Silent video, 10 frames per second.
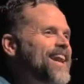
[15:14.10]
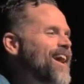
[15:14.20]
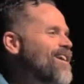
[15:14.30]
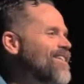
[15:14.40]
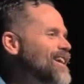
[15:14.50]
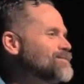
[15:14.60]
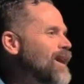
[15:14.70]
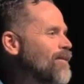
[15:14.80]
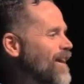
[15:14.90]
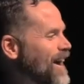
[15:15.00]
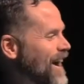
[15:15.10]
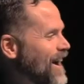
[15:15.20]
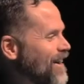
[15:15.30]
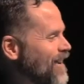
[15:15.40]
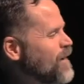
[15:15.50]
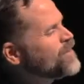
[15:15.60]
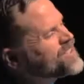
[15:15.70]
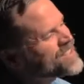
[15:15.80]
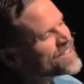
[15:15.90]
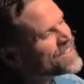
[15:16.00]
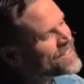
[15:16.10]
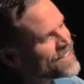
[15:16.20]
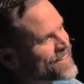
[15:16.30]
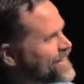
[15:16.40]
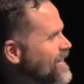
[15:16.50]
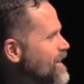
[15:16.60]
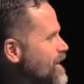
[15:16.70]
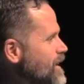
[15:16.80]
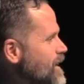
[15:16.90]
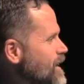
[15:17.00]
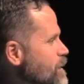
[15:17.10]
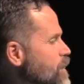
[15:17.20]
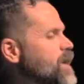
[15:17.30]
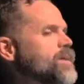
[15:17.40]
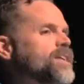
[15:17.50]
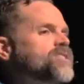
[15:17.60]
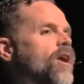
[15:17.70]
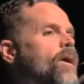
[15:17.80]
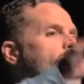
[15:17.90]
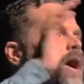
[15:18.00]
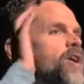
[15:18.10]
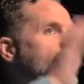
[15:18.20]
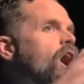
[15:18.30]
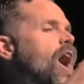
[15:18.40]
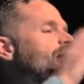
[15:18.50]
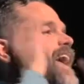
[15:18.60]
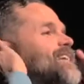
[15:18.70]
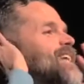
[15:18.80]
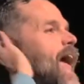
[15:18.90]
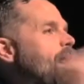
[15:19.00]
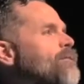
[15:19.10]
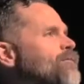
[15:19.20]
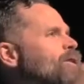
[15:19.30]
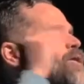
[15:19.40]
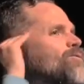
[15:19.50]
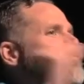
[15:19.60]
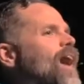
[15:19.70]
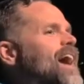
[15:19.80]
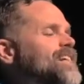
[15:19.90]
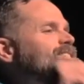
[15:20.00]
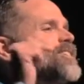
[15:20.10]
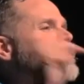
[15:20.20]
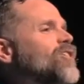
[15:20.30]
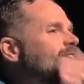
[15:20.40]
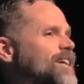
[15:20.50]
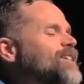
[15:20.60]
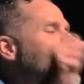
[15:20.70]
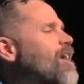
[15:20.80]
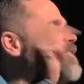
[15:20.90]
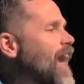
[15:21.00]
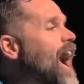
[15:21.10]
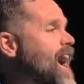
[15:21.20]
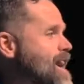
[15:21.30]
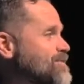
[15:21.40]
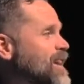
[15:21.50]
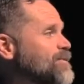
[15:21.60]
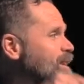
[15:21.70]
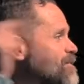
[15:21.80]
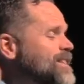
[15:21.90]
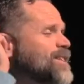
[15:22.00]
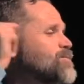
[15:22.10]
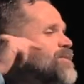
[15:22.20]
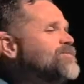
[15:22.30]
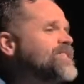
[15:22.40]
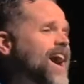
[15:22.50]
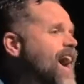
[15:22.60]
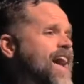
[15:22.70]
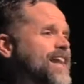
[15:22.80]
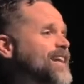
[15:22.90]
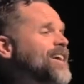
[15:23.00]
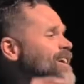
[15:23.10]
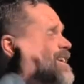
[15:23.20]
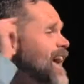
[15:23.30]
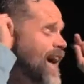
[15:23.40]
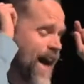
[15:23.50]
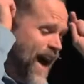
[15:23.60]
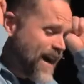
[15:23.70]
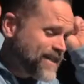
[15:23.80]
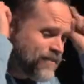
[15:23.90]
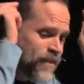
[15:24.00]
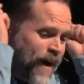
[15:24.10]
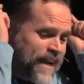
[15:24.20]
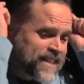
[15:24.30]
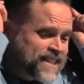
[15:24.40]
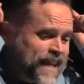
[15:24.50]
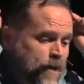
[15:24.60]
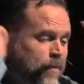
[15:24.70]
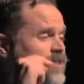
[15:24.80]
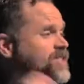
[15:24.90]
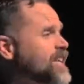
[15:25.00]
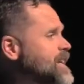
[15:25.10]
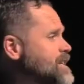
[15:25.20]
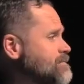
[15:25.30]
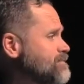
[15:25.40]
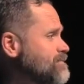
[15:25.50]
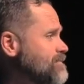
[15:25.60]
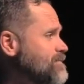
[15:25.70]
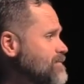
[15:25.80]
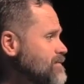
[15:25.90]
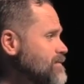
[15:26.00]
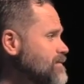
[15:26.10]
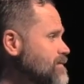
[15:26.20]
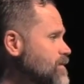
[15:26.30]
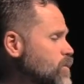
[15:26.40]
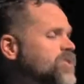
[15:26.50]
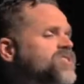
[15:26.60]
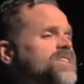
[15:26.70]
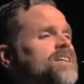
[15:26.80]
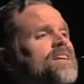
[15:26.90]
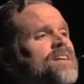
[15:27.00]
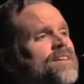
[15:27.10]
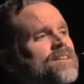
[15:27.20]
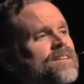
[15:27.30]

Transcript: they know that's my way out, right? We'll see. Think about this, y'all. God has every right to look in our lives after everything we've done, and He has every right to say, We'll see. We'll see.